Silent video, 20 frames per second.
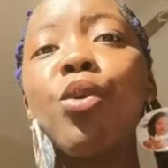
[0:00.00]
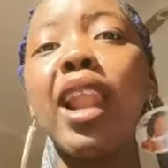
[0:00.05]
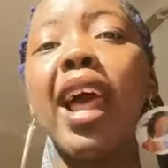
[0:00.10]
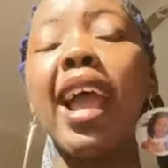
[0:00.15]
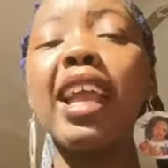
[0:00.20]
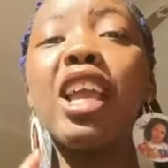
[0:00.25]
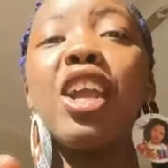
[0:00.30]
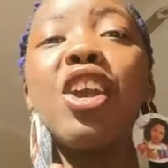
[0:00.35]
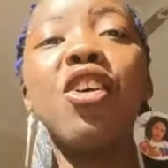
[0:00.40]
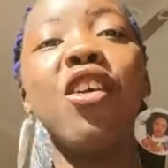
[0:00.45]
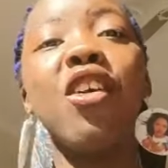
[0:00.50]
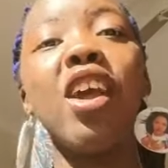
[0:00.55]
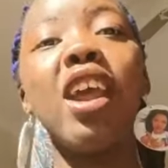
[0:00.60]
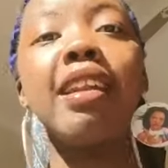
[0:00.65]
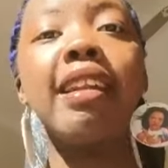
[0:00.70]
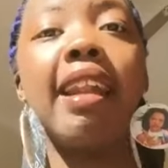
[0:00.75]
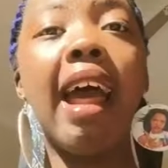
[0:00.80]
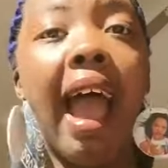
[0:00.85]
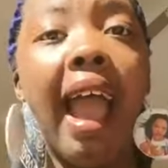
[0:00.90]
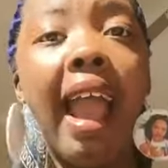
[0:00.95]
were like in grade
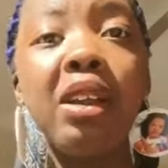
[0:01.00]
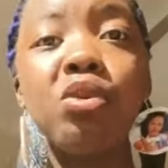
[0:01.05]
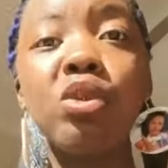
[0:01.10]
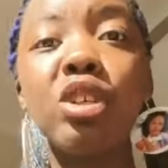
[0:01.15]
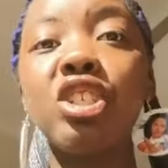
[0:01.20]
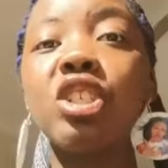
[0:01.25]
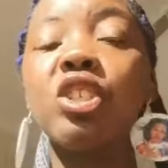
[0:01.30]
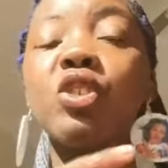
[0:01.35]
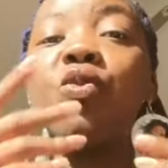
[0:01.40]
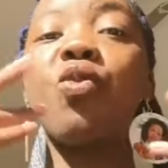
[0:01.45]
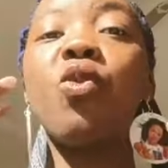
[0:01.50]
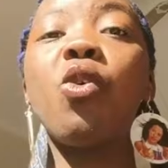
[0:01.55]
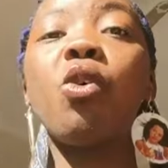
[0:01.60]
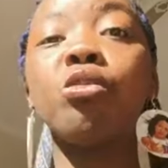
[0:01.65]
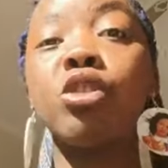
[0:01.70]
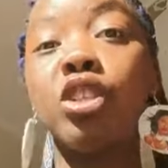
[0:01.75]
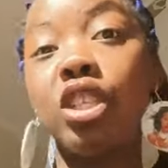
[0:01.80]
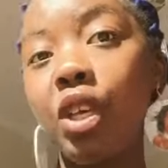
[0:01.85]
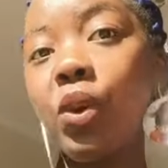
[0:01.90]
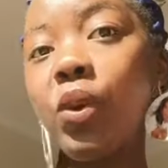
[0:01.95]
9, which is
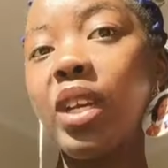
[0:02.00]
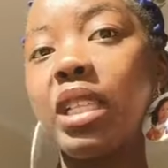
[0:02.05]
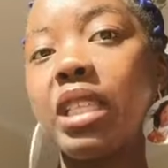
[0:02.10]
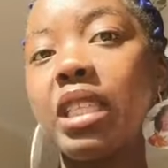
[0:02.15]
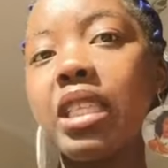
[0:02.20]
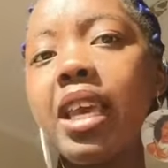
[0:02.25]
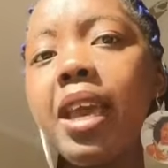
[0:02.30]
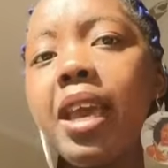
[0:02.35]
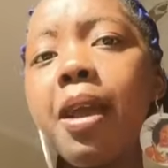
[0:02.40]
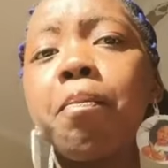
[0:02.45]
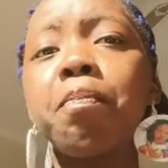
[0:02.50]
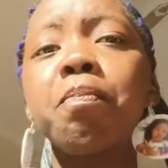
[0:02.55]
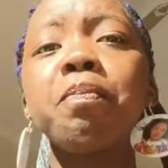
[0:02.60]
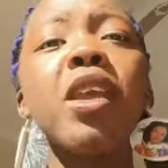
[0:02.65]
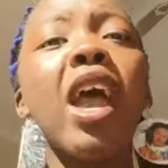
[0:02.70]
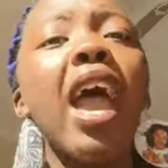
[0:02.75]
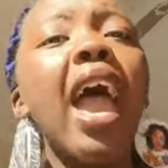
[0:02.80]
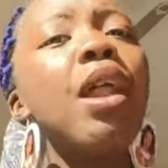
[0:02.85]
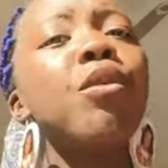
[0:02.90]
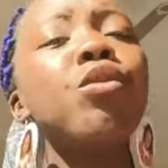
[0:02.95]
form 2 in Zim,
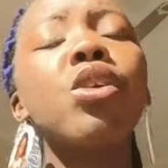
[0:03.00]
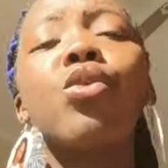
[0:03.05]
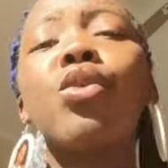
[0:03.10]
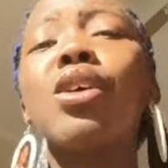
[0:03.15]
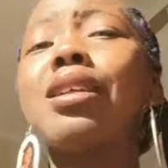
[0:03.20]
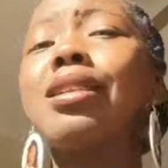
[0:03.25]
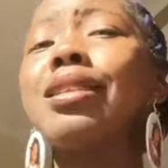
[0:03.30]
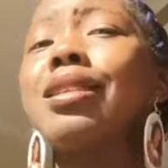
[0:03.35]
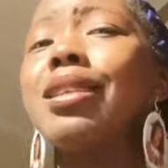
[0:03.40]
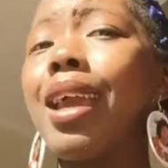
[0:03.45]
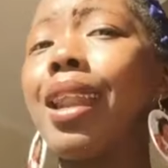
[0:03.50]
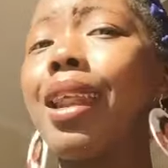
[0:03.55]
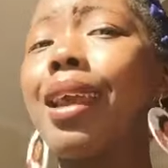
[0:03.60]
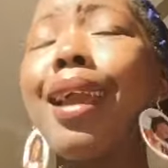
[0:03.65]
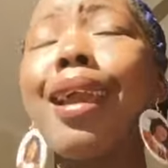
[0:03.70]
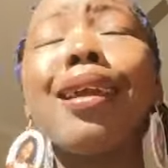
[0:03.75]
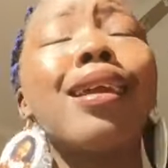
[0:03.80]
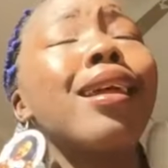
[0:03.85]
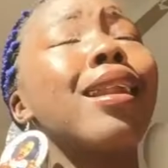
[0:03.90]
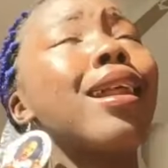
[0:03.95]
and we were dating,
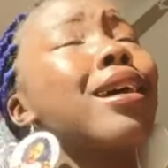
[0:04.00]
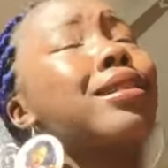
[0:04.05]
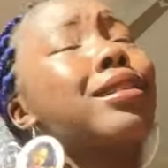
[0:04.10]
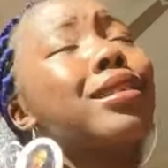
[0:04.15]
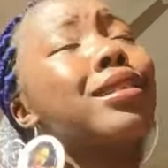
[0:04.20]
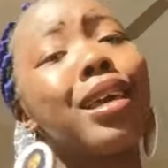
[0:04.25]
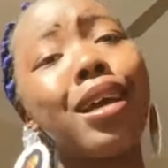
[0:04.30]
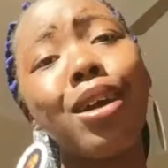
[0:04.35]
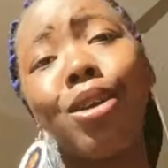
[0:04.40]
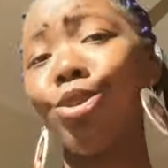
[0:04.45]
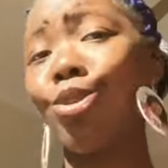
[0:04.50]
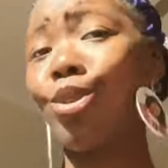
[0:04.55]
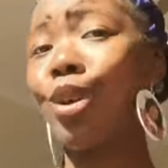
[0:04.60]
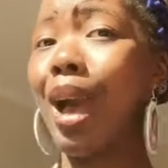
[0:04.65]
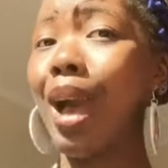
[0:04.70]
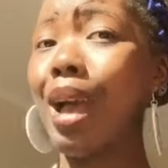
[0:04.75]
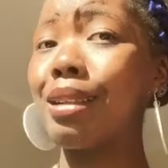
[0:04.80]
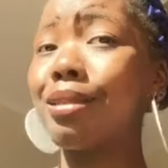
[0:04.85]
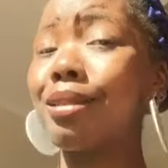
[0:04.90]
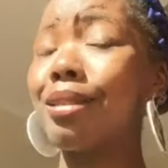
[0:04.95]
and can I tell you
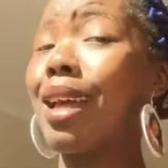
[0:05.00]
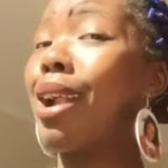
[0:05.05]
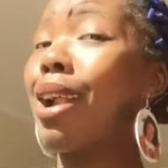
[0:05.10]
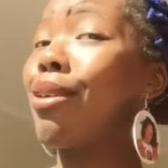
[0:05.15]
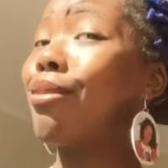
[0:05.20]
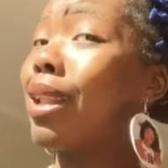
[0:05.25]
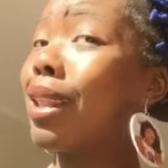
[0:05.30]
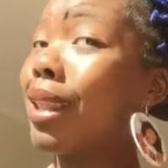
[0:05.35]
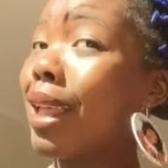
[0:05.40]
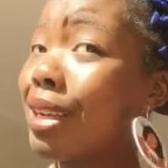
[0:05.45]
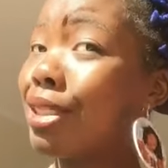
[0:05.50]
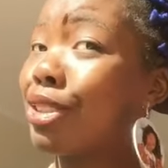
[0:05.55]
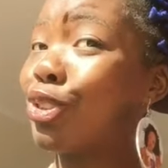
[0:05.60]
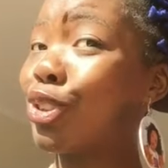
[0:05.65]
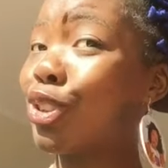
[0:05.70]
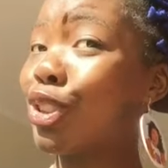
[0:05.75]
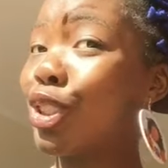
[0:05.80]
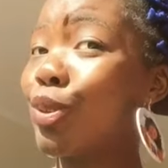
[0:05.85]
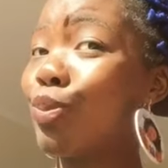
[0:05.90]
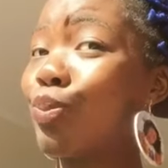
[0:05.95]
guys, that
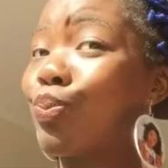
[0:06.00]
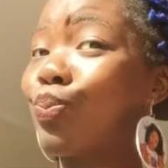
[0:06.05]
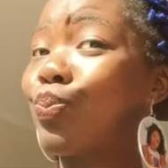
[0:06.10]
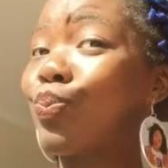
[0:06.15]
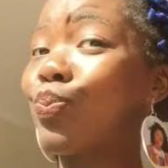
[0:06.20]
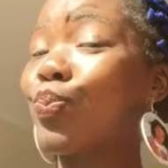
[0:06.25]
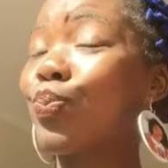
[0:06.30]
relationship,